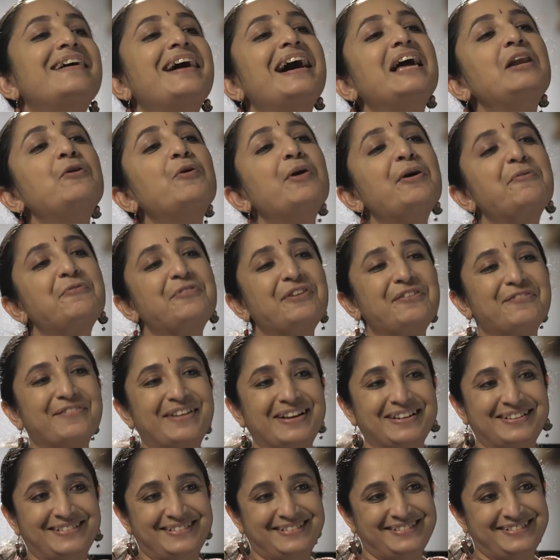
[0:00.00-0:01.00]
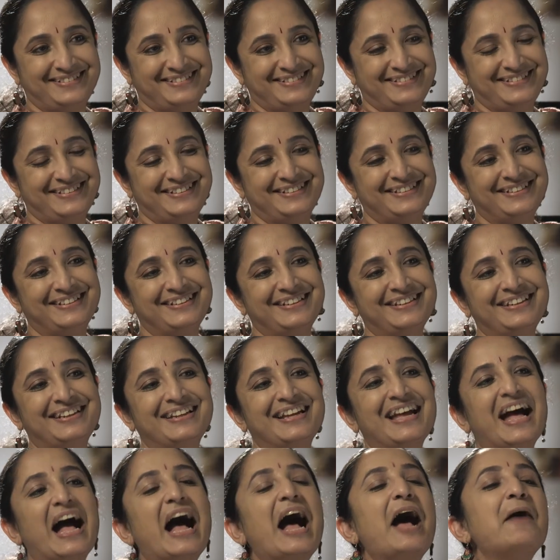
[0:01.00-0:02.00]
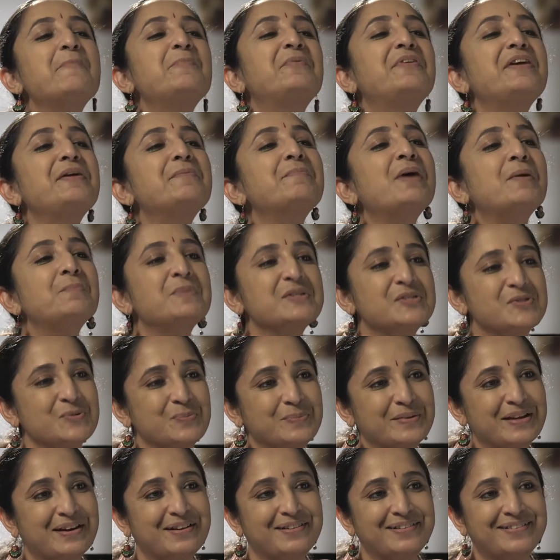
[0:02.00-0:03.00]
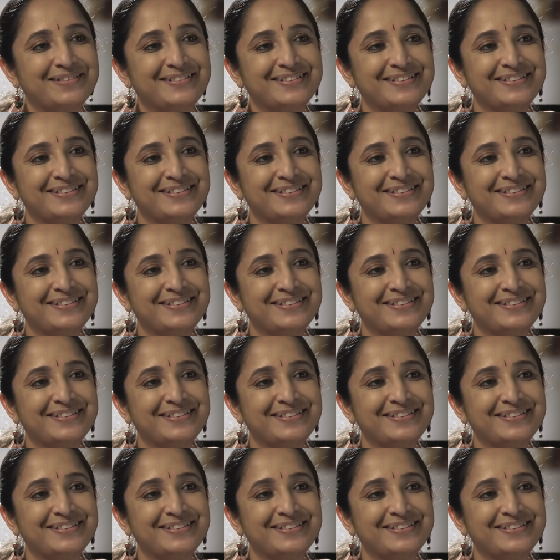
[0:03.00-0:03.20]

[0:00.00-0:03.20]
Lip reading: Hello everyone, I'm Reema Mazumdar,